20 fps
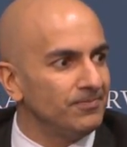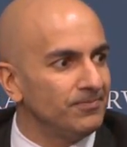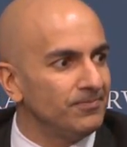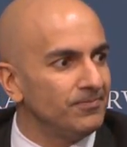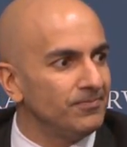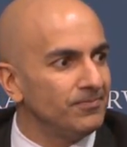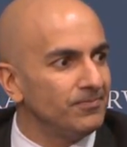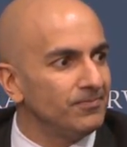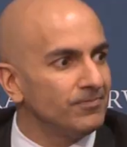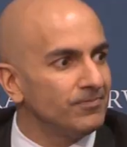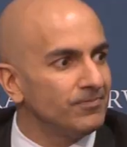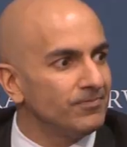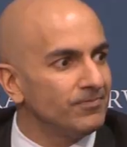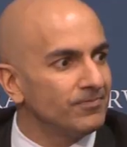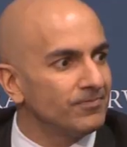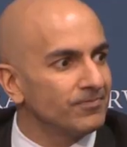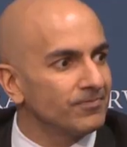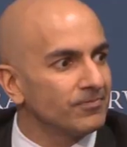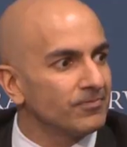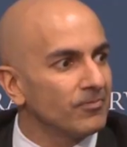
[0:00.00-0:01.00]
What,
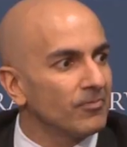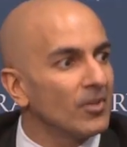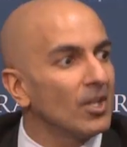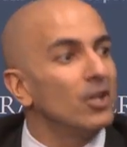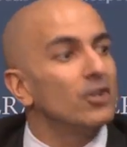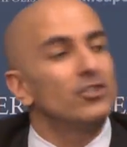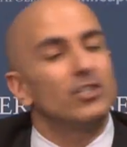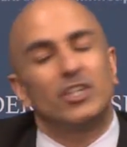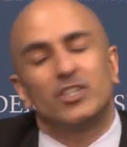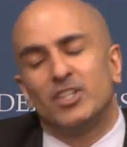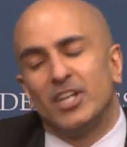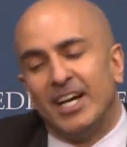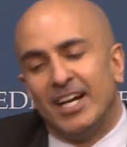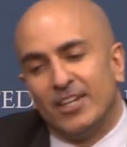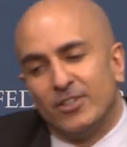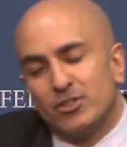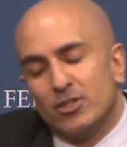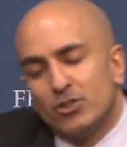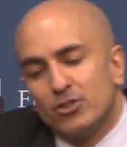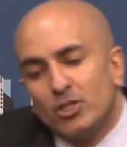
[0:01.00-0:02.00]
such, as? such
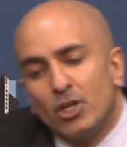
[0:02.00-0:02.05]
as?